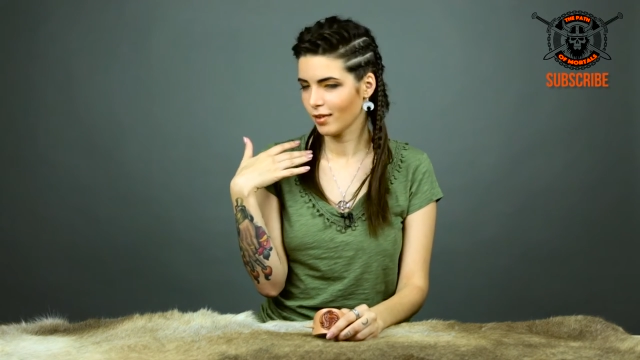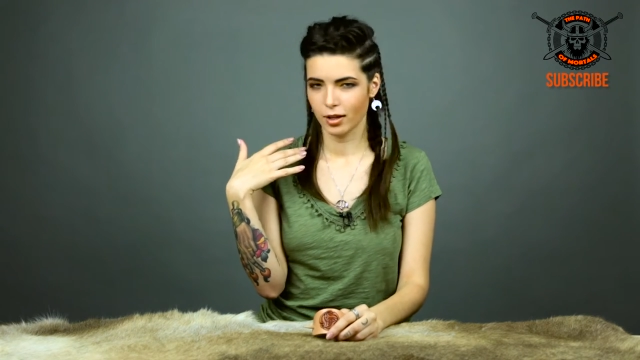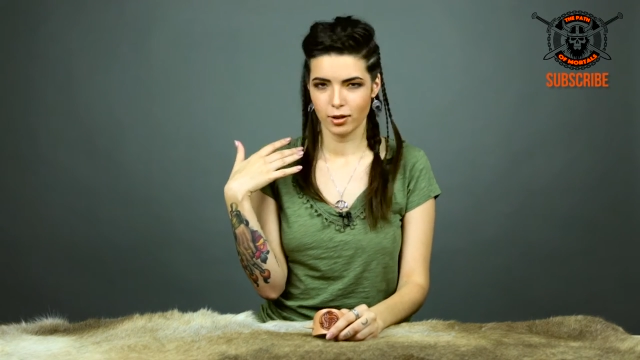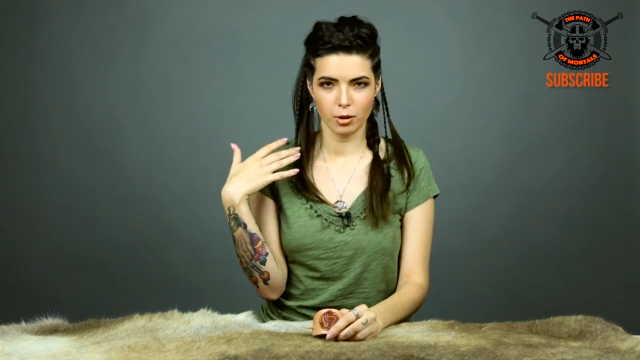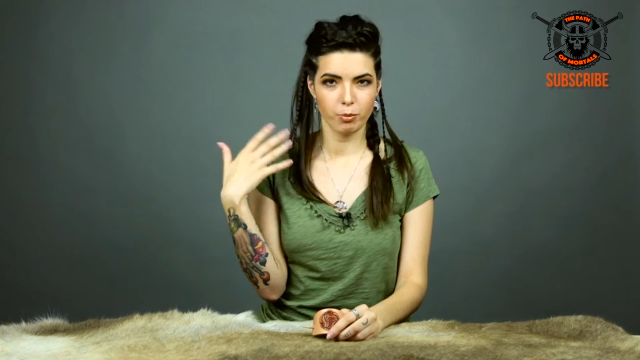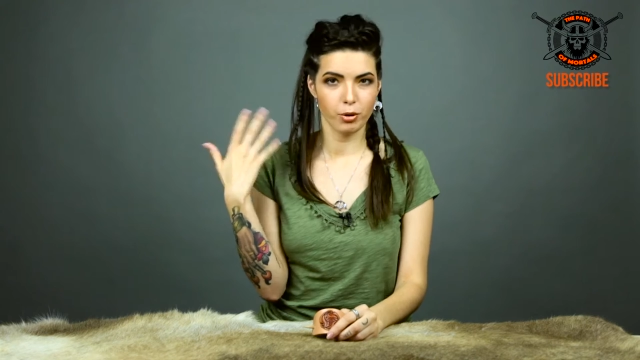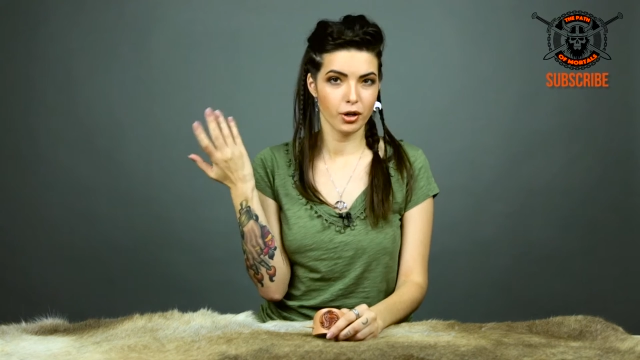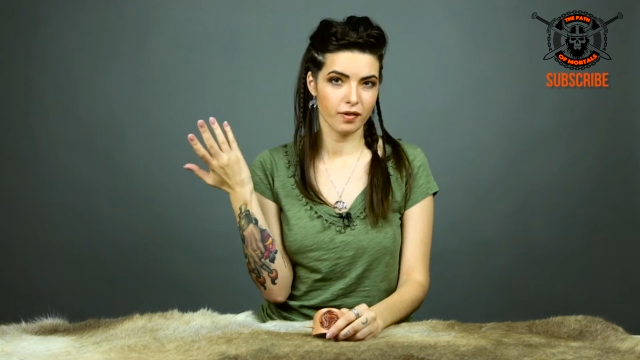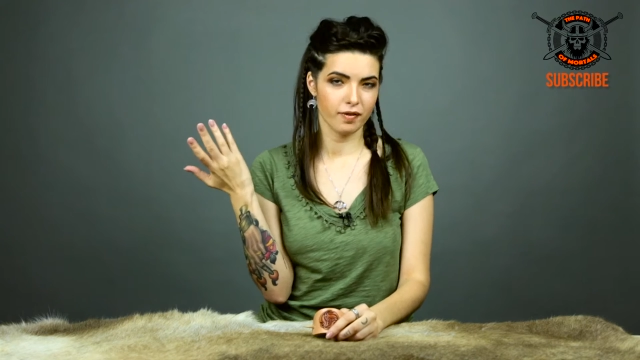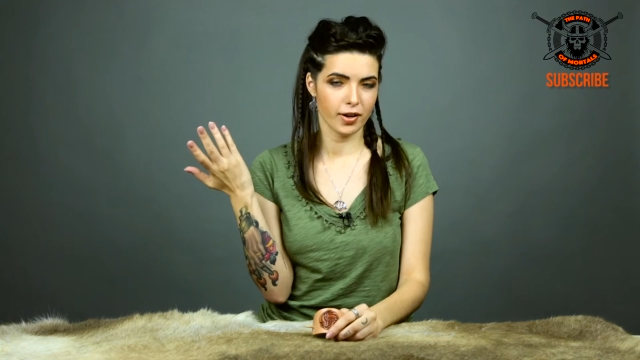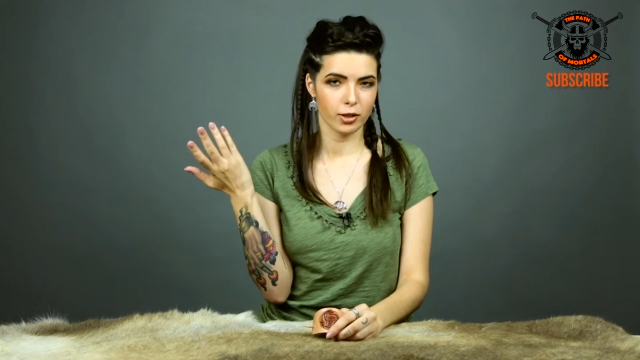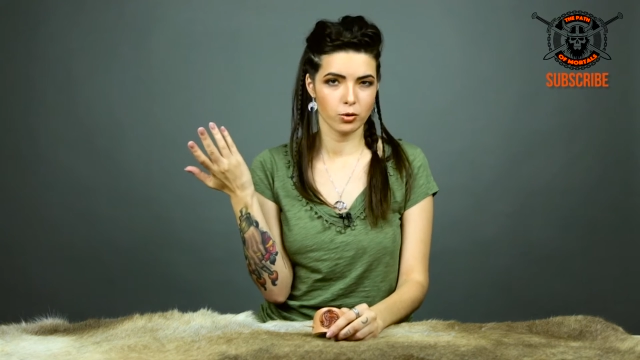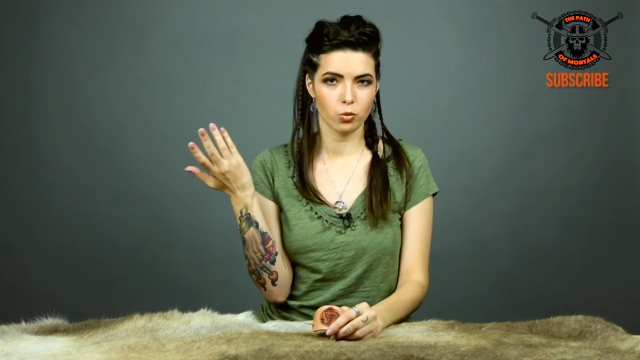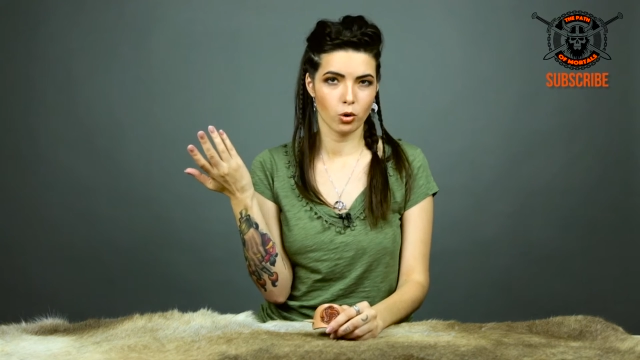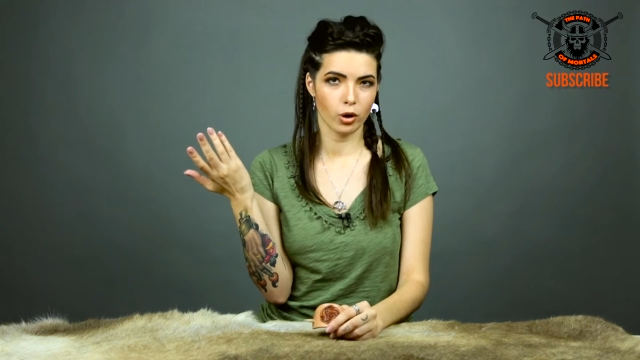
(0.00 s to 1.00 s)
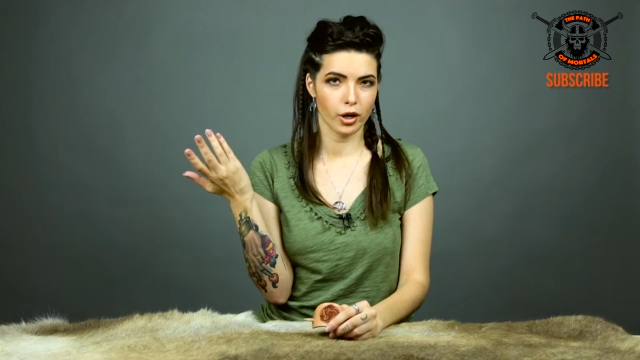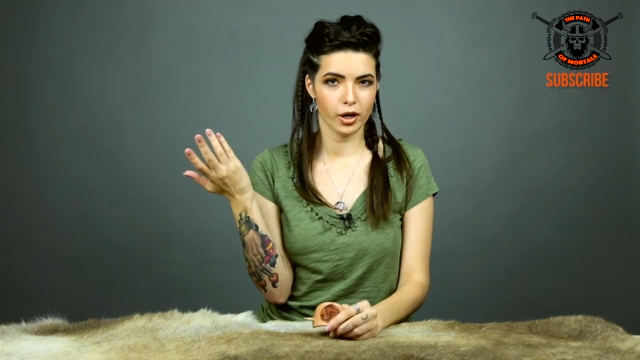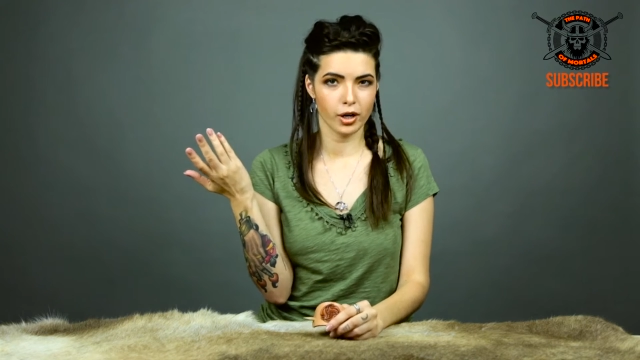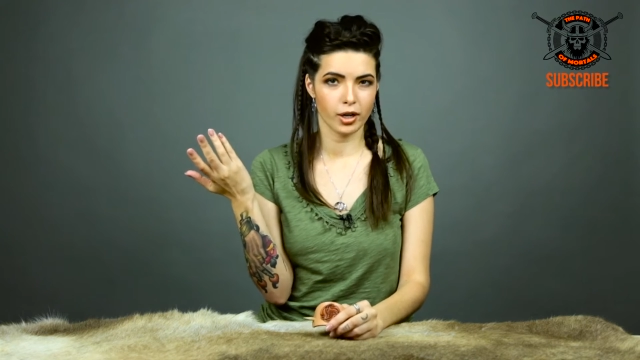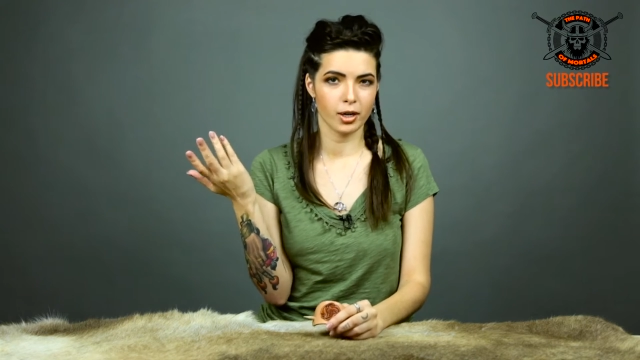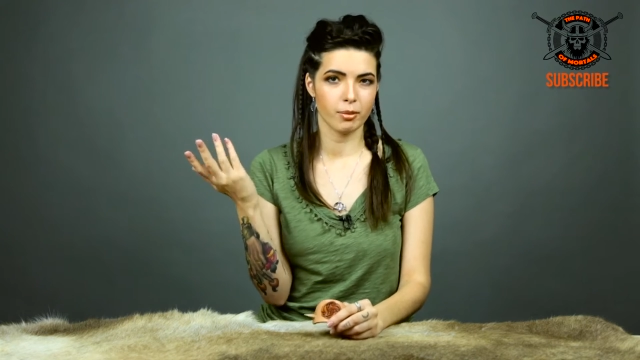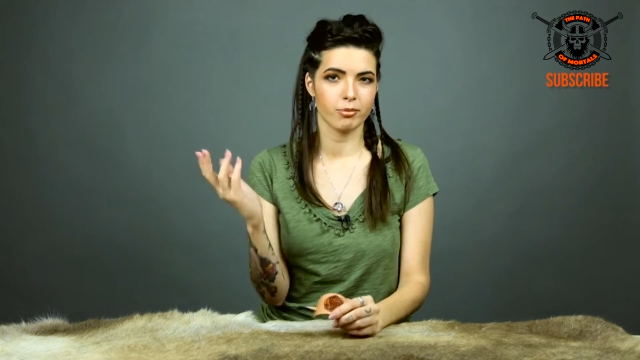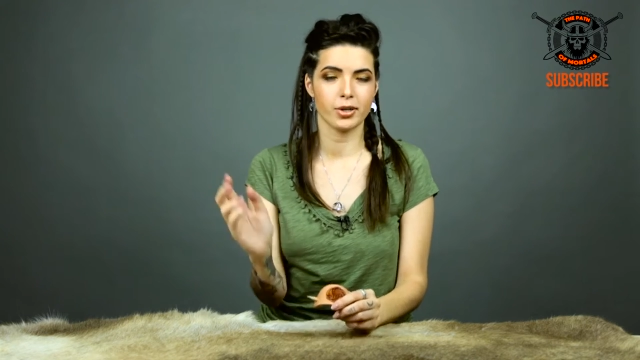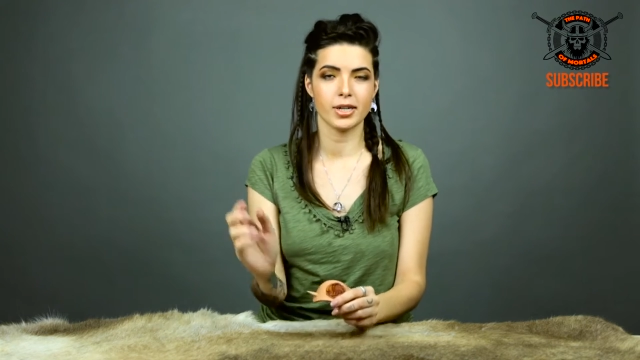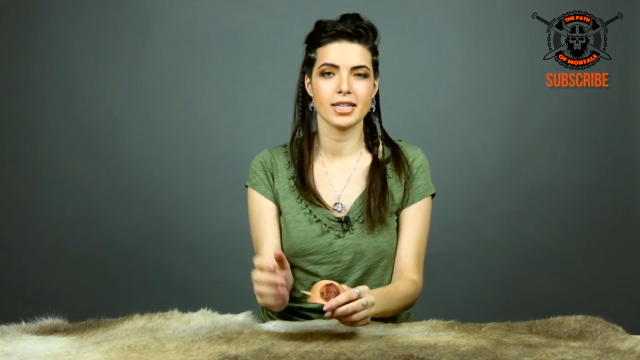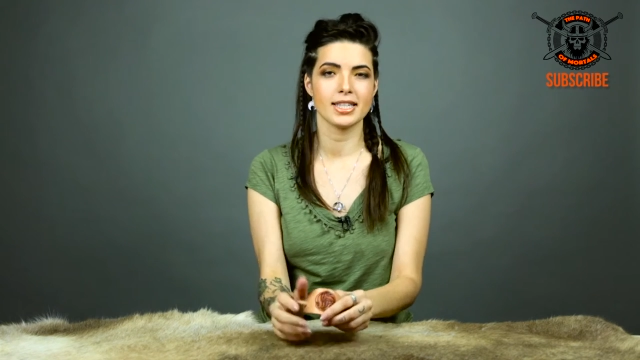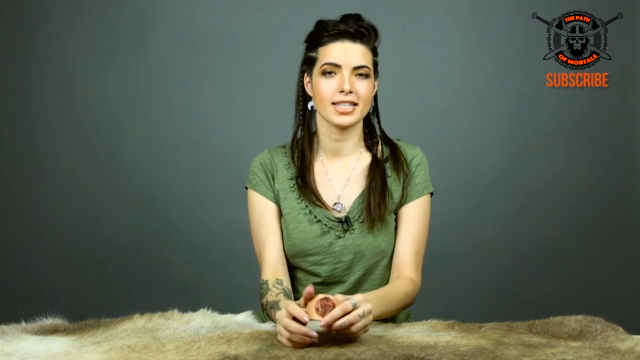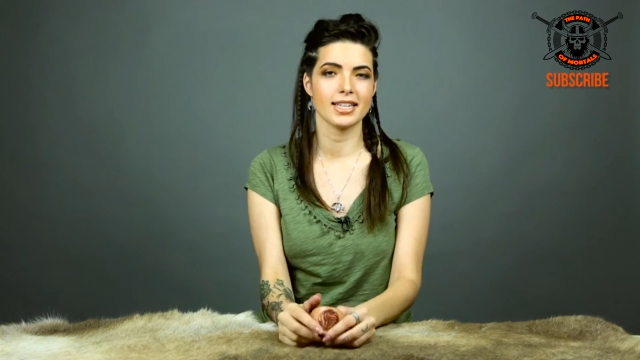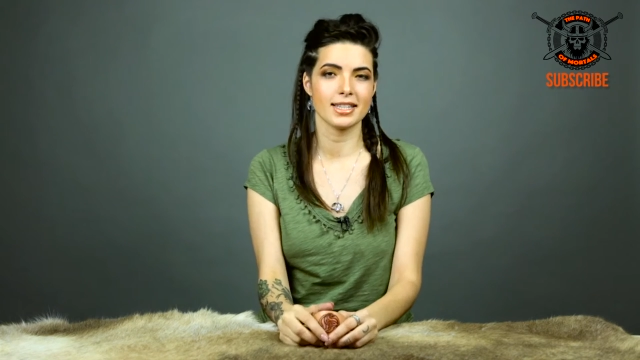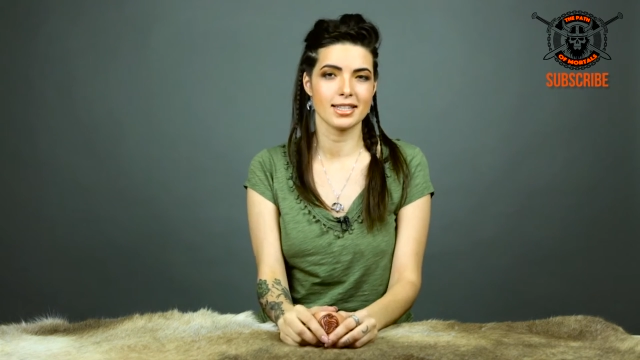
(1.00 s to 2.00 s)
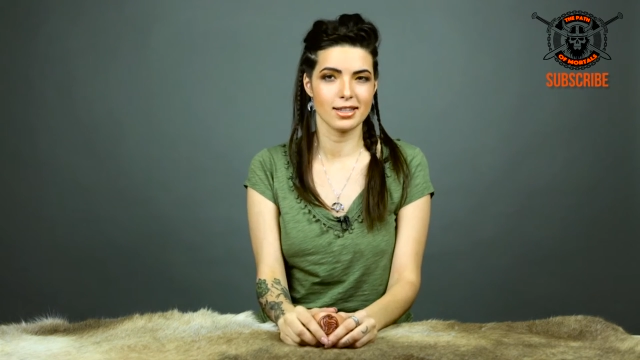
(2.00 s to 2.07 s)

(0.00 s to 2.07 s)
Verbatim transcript: The perfect warrior princess